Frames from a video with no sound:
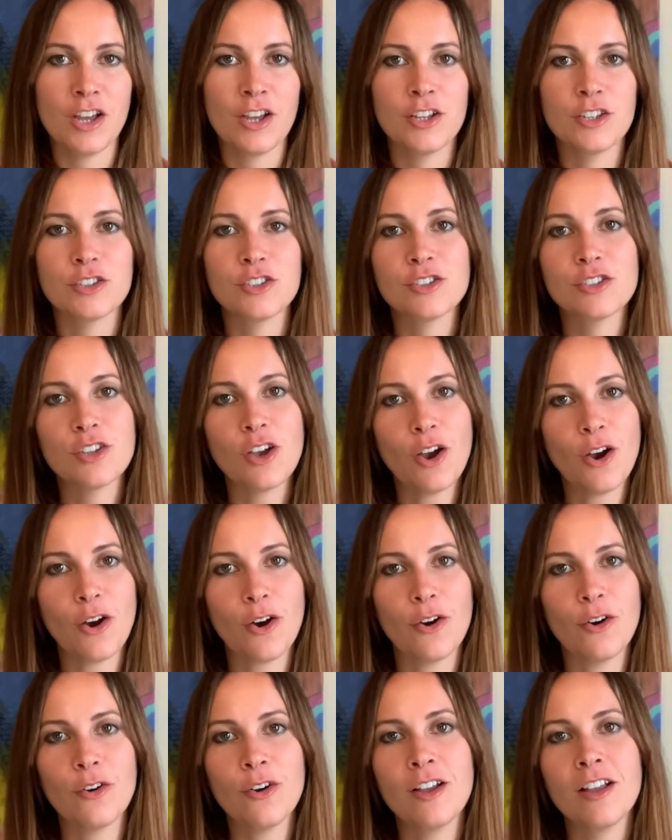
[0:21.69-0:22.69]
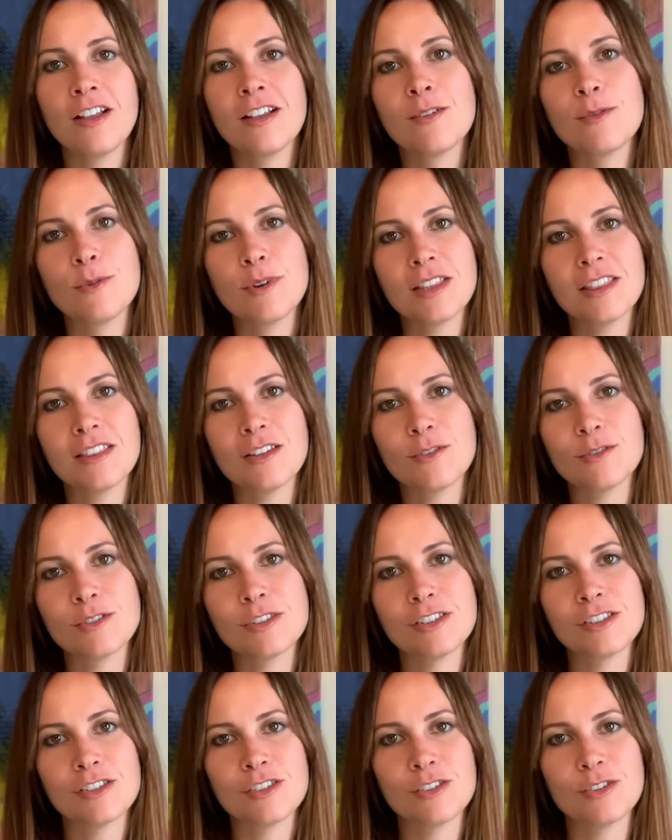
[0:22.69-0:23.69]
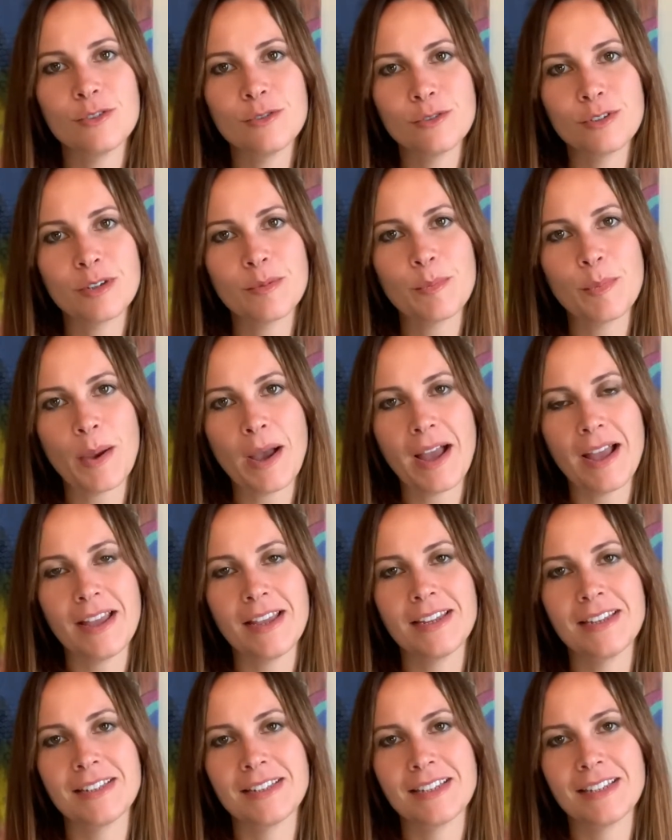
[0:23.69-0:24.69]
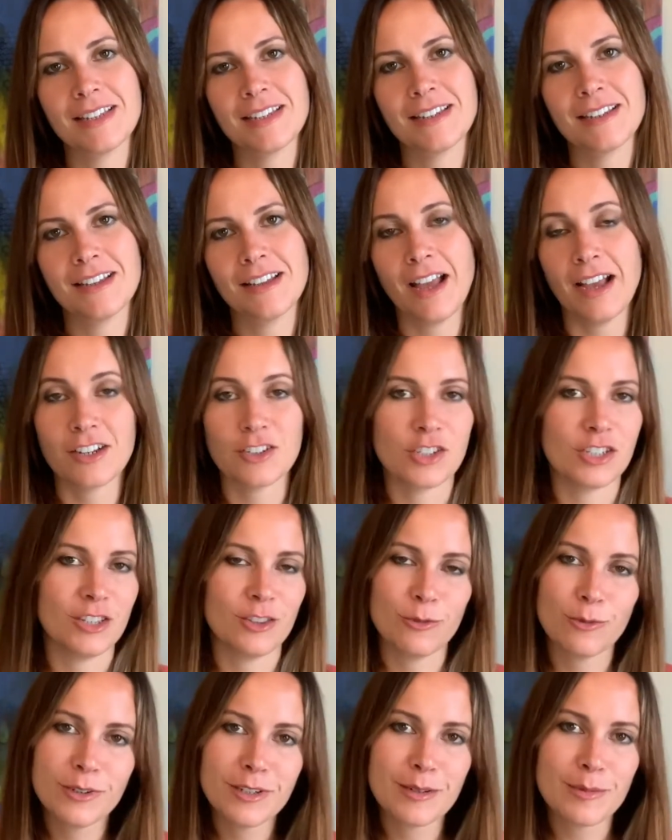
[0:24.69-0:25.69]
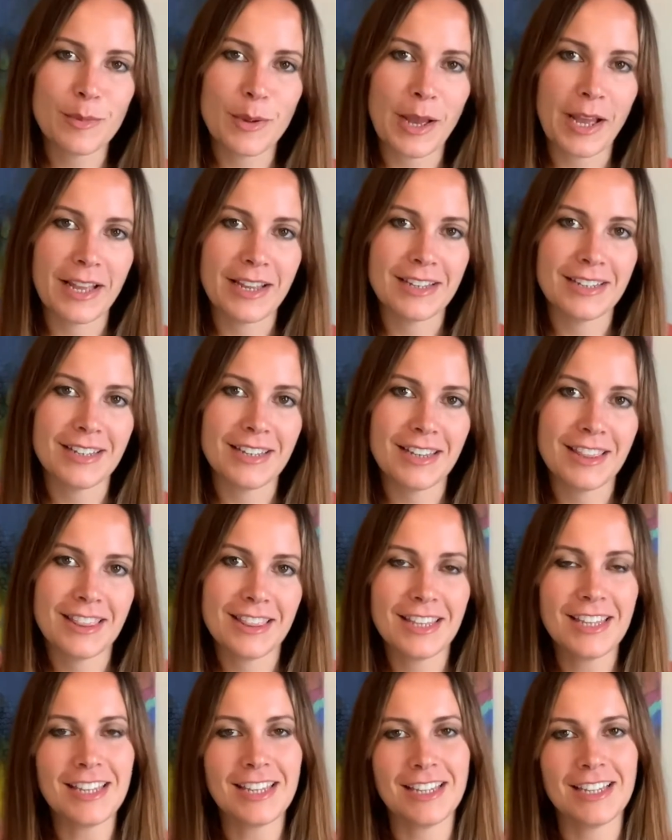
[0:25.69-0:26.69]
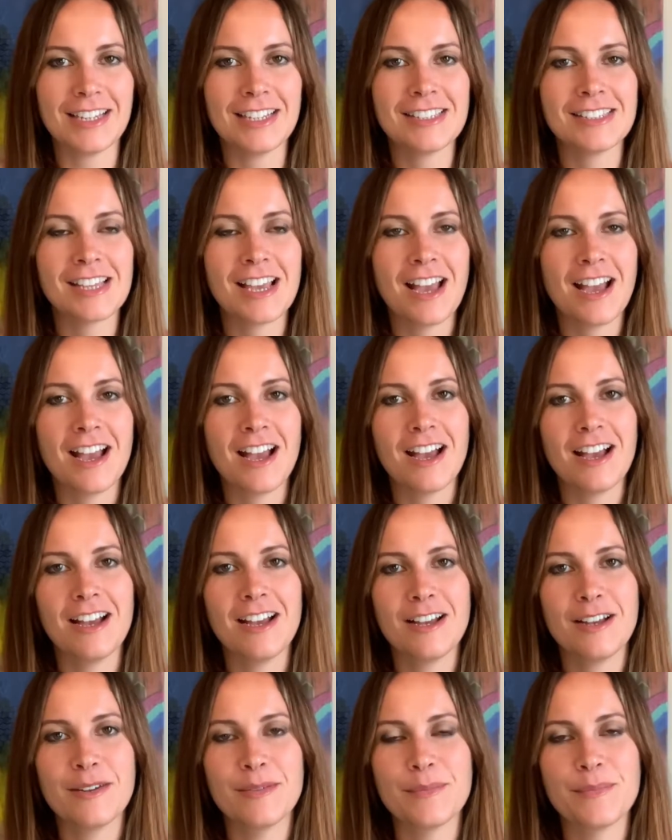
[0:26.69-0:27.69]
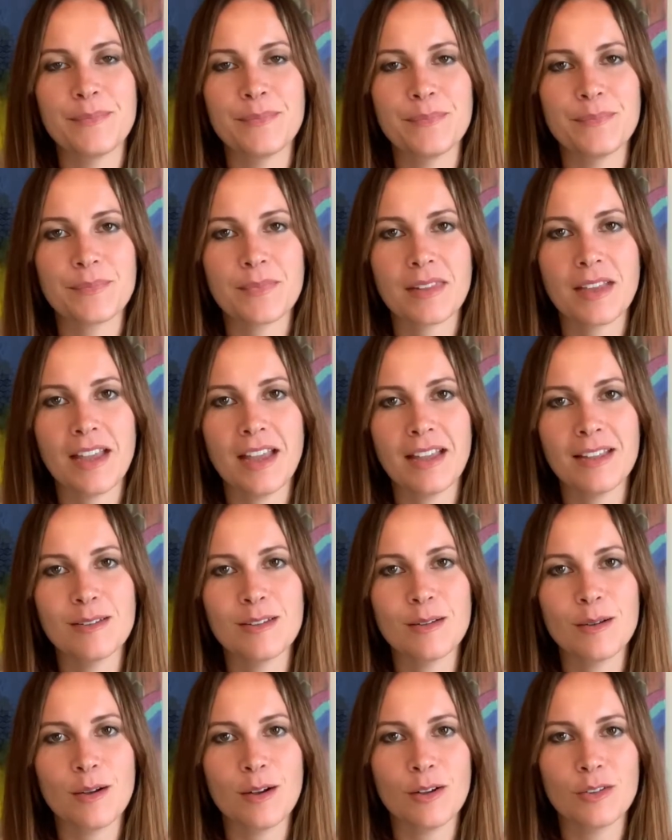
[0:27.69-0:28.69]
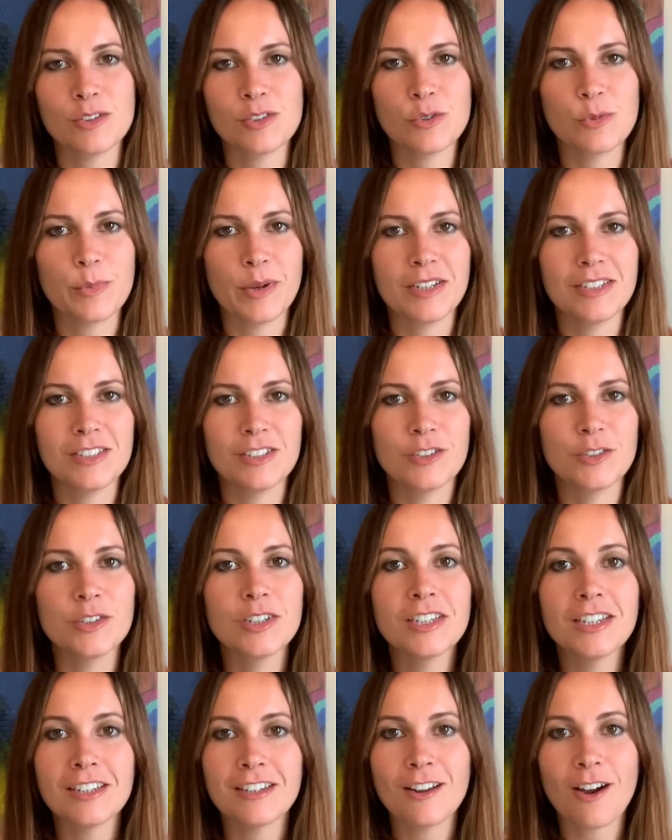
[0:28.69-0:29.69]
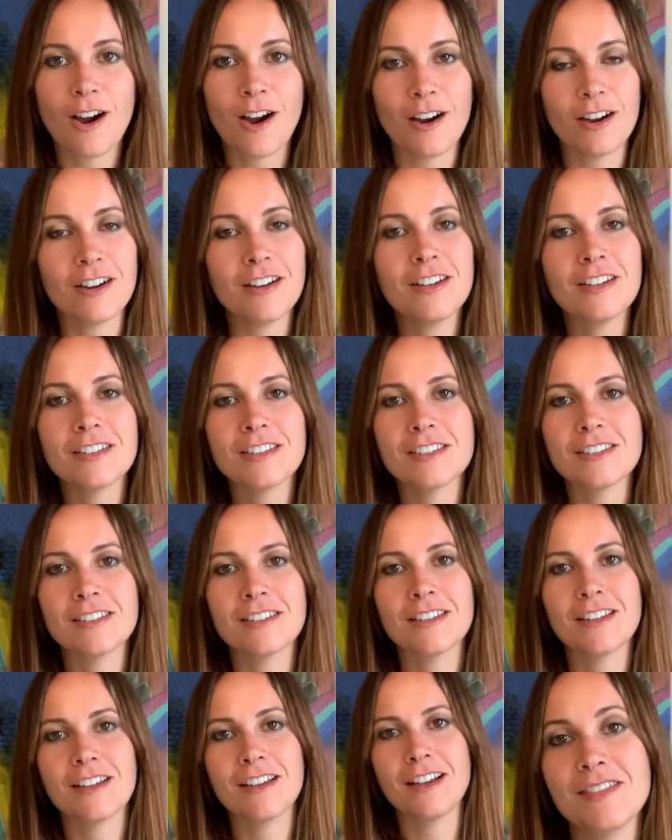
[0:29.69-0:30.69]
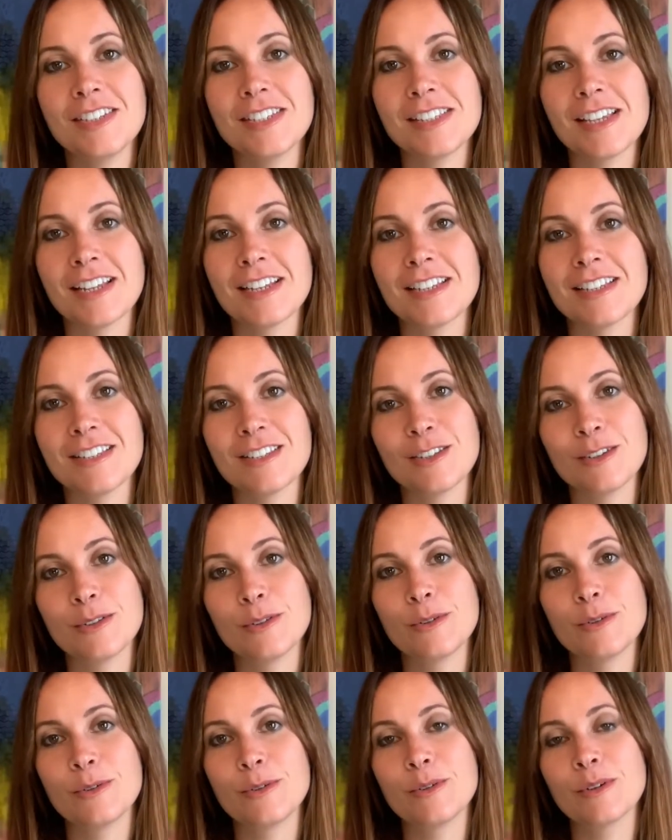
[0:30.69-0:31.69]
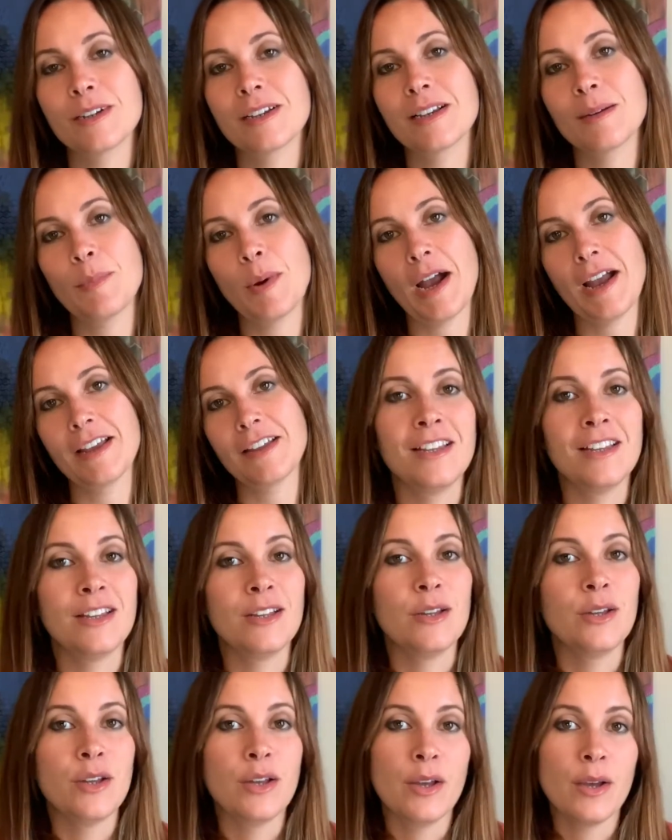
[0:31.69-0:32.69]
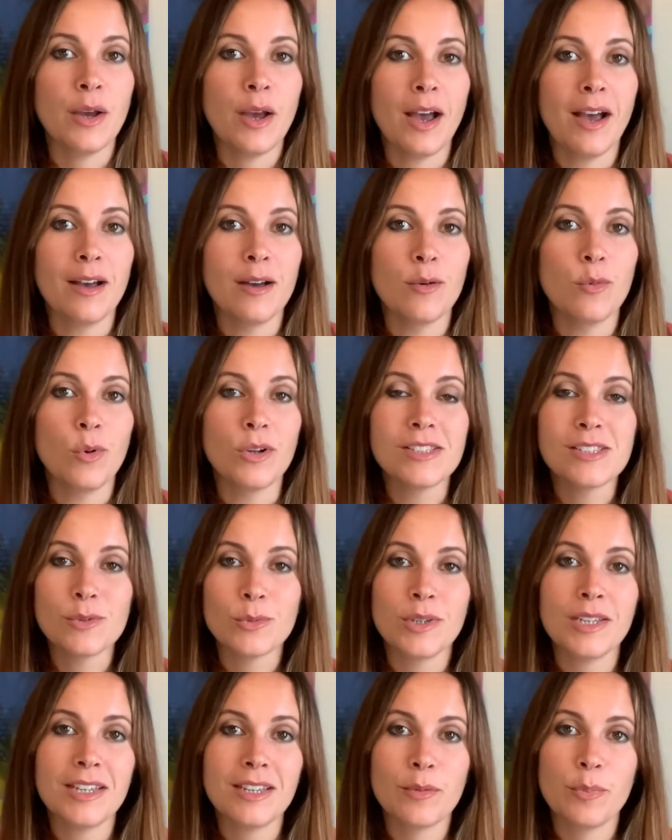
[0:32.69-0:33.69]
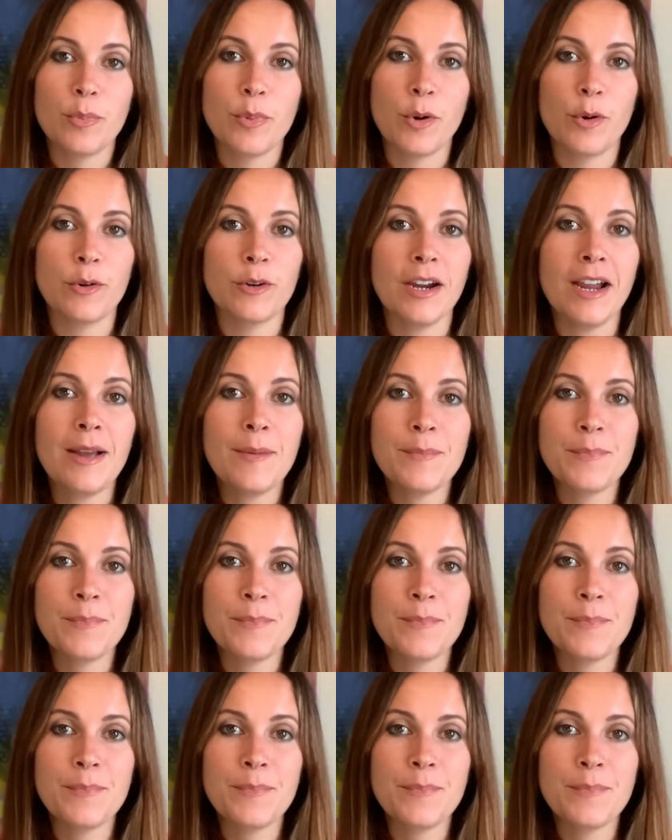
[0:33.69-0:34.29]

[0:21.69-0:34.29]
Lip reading: So with those two combined, actually 3 combined things, and also my degree in art, I decided to compile a once a week program,